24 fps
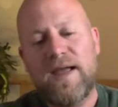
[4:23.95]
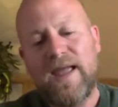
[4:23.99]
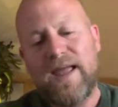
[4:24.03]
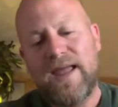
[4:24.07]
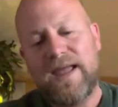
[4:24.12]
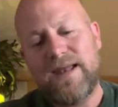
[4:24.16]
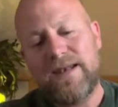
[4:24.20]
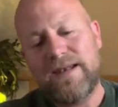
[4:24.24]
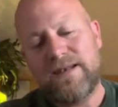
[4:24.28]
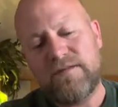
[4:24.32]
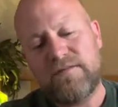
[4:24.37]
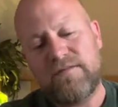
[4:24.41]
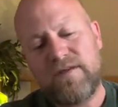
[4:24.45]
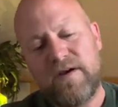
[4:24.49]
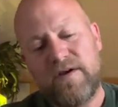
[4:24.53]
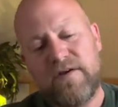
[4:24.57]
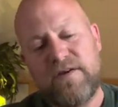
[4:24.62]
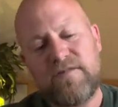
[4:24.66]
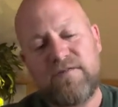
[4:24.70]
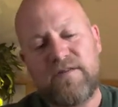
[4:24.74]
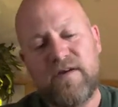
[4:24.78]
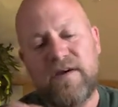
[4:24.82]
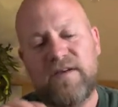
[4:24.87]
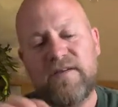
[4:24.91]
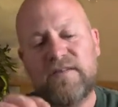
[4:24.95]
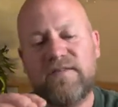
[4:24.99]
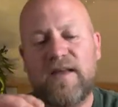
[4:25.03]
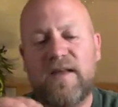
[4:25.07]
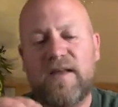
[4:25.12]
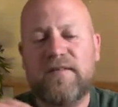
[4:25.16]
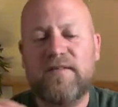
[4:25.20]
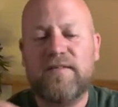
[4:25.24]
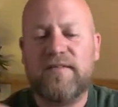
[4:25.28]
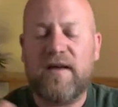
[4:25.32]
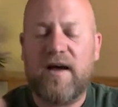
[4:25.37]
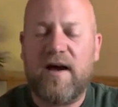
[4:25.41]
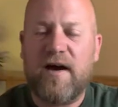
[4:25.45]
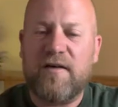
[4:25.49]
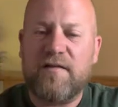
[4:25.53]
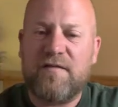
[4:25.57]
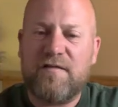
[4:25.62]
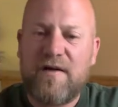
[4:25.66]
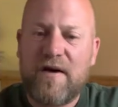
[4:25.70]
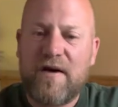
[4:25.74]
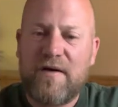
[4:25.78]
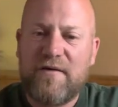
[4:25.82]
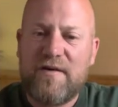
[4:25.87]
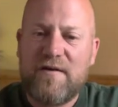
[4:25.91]
In the very, very centre, a
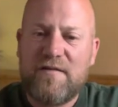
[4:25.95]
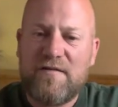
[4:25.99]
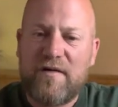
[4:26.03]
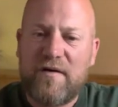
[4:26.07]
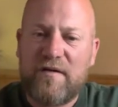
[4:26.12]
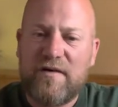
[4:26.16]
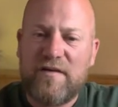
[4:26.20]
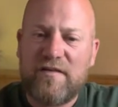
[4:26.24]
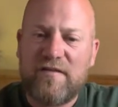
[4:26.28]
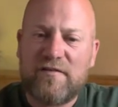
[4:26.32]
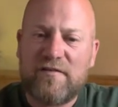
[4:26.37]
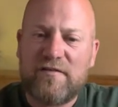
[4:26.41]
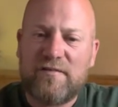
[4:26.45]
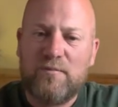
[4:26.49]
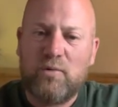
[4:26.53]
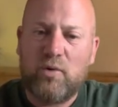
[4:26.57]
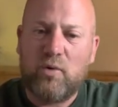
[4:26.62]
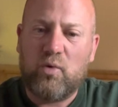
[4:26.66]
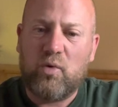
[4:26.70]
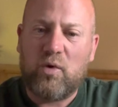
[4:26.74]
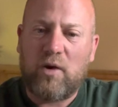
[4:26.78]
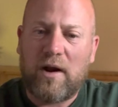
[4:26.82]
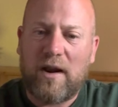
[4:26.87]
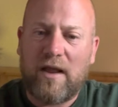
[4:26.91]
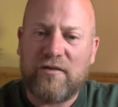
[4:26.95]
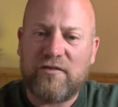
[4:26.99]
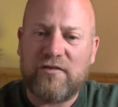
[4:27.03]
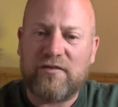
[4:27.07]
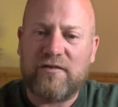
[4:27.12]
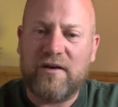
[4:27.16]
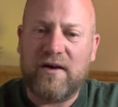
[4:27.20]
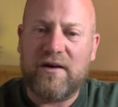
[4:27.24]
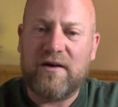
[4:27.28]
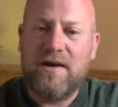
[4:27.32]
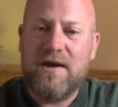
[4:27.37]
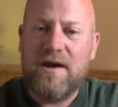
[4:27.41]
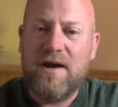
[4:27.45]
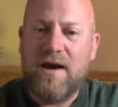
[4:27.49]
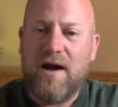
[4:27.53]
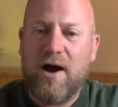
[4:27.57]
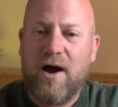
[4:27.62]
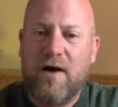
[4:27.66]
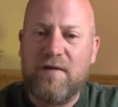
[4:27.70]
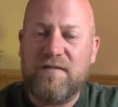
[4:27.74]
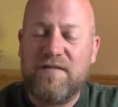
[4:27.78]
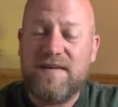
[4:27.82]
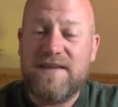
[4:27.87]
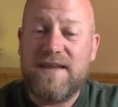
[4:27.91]
very, very small cluster
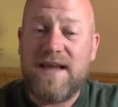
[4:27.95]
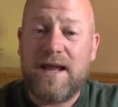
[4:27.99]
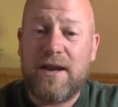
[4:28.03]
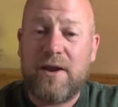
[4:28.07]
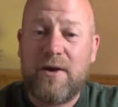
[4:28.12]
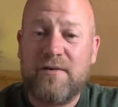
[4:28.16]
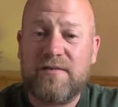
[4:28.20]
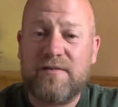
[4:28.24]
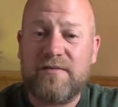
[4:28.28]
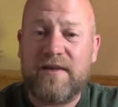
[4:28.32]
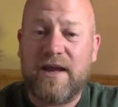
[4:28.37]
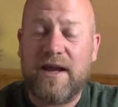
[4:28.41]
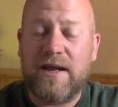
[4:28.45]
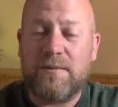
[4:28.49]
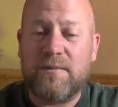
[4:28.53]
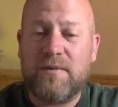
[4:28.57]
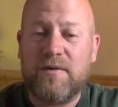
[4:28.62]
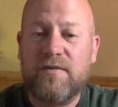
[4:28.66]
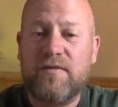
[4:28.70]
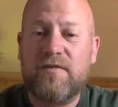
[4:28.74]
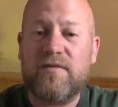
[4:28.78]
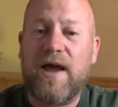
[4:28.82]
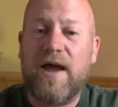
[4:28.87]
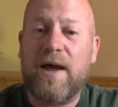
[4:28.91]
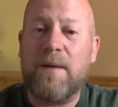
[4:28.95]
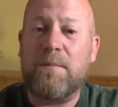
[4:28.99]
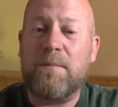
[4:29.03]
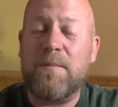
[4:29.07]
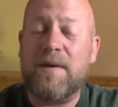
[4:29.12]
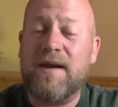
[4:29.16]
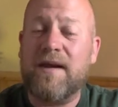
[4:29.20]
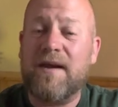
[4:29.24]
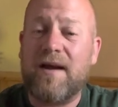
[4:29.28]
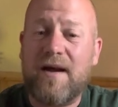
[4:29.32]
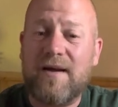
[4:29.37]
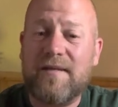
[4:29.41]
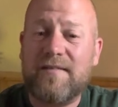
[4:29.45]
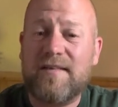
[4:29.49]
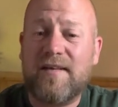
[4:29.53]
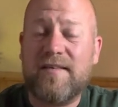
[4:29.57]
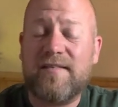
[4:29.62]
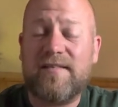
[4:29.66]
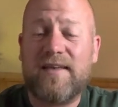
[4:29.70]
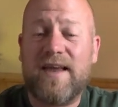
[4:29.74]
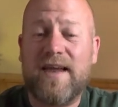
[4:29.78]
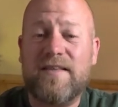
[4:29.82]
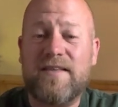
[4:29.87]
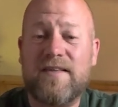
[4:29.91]
of yellow stamens. And because I
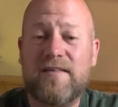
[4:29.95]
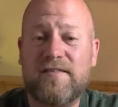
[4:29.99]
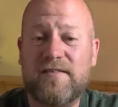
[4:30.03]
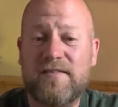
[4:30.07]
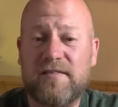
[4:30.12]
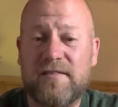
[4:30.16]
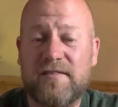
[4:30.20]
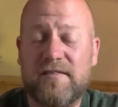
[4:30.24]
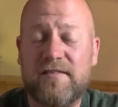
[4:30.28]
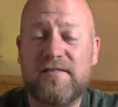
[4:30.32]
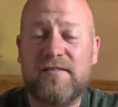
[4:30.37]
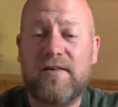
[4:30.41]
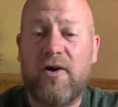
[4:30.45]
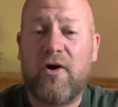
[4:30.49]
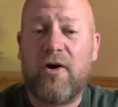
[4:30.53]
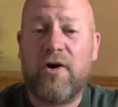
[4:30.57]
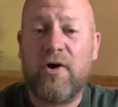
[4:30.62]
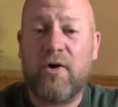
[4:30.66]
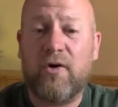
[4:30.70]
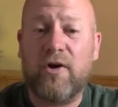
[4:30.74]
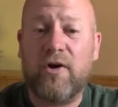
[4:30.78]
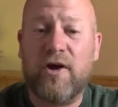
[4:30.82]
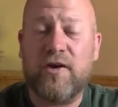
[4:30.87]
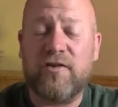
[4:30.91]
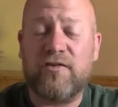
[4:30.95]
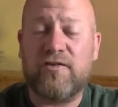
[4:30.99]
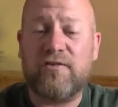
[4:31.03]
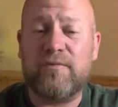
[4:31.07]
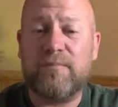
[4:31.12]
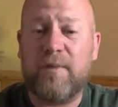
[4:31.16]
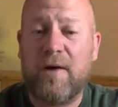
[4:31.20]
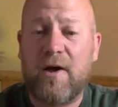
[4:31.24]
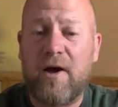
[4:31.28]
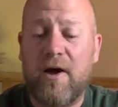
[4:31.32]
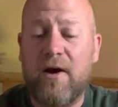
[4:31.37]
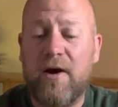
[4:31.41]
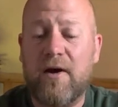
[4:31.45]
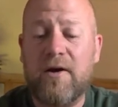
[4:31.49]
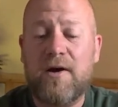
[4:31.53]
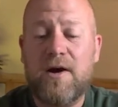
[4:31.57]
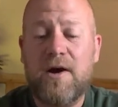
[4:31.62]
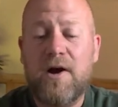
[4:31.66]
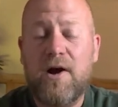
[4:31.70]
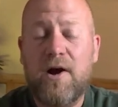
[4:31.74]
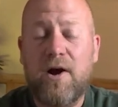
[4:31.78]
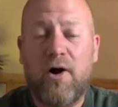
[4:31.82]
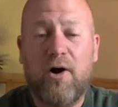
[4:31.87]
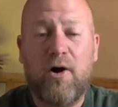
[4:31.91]
say this is a scion, a spur
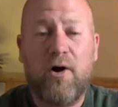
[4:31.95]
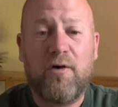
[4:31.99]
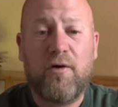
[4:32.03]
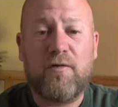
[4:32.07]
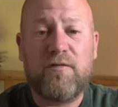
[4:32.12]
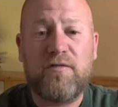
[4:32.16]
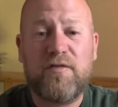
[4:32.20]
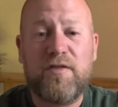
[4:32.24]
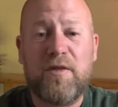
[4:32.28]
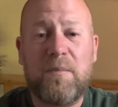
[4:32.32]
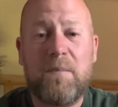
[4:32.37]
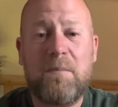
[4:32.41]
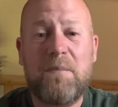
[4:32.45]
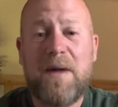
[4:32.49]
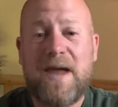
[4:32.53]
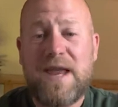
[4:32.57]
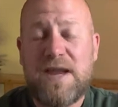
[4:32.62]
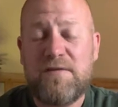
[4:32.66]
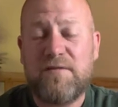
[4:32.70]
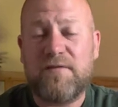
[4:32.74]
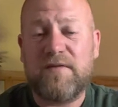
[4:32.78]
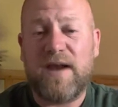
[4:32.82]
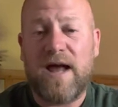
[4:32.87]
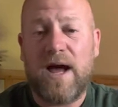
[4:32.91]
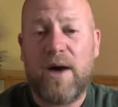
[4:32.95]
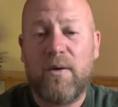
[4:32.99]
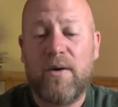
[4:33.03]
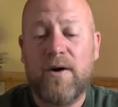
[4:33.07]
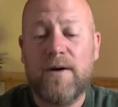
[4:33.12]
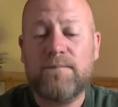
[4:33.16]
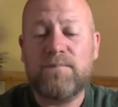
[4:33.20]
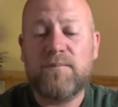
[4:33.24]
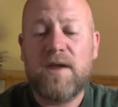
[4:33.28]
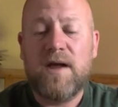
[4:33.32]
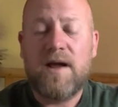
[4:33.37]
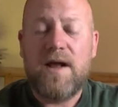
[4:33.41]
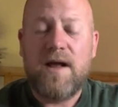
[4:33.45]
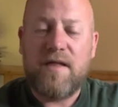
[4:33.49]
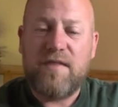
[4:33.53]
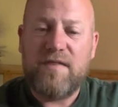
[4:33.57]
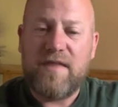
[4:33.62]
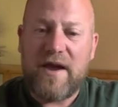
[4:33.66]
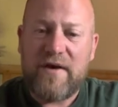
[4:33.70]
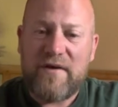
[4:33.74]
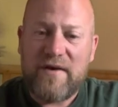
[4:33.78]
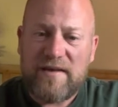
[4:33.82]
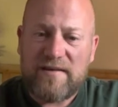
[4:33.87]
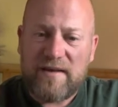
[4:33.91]
of the Mayflower,
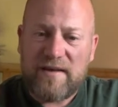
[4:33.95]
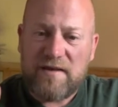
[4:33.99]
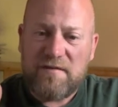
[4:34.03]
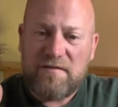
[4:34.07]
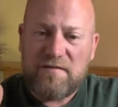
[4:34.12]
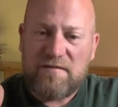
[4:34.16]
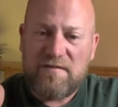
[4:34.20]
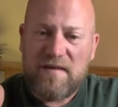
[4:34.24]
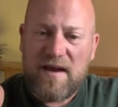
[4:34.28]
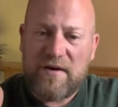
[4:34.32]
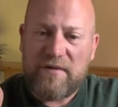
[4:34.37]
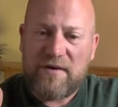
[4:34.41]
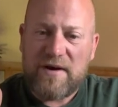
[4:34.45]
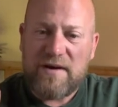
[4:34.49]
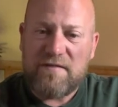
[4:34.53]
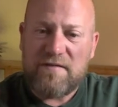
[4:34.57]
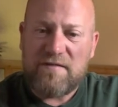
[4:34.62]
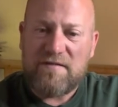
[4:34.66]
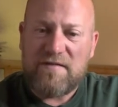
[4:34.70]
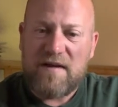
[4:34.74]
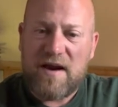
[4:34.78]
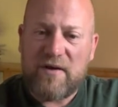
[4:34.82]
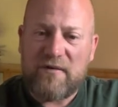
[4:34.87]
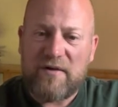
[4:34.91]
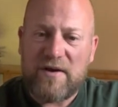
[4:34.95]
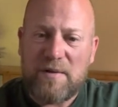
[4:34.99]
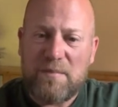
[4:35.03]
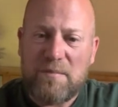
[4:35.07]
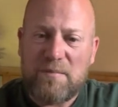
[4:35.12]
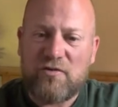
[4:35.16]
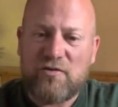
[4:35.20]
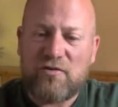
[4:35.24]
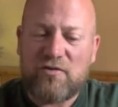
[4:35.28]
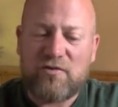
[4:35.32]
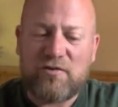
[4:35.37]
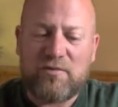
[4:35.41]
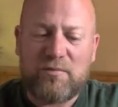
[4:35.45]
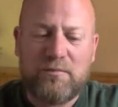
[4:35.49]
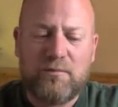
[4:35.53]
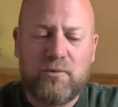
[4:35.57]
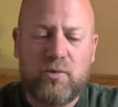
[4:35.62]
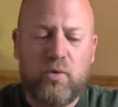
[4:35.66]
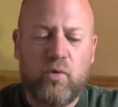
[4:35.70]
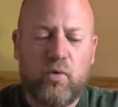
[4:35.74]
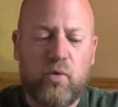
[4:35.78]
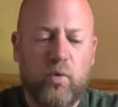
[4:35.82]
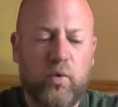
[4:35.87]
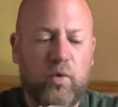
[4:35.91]
there is a very, very
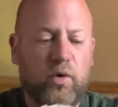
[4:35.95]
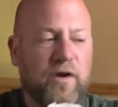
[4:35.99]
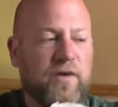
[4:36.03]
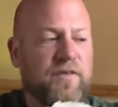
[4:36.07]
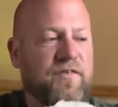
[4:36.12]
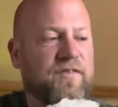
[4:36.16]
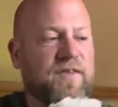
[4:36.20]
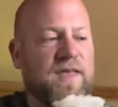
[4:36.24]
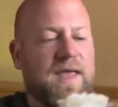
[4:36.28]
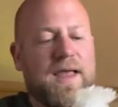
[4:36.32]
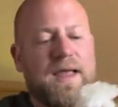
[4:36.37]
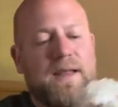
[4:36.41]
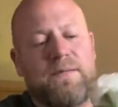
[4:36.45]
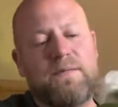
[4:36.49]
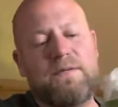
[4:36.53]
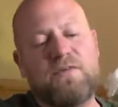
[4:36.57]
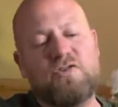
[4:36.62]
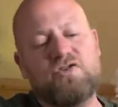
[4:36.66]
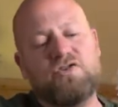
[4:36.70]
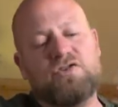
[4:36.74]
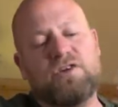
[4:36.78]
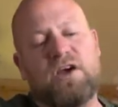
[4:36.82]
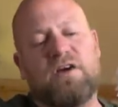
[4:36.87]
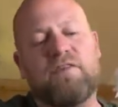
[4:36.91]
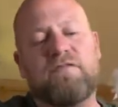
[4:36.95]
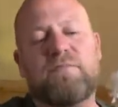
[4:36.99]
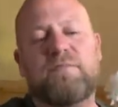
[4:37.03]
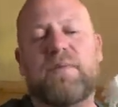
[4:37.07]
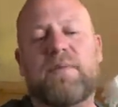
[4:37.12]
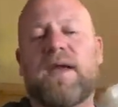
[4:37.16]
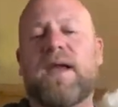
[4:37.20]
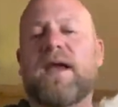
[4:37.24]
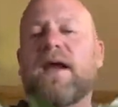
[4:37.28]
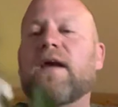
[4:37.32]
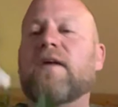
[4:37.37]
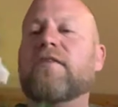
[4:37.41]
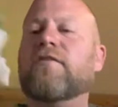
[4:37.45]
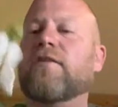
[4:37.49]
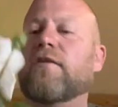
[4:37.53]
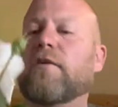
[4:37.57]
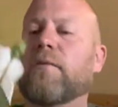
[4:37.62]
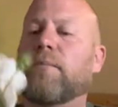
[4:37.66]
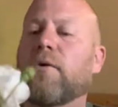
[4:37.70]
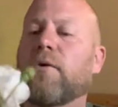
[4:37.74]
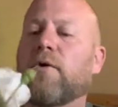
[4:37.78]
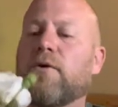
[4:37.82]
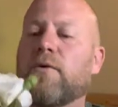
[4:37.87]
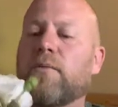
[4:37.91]
small tinge of pink to the
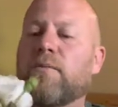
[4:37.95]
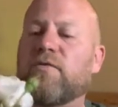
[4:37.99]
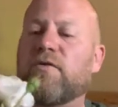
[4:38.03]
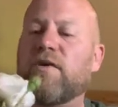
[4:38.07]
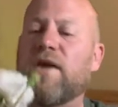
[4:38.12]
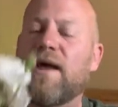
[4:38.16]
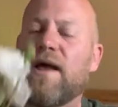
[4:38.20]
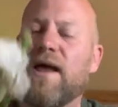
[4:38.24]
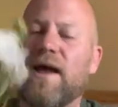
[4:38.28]
blooms.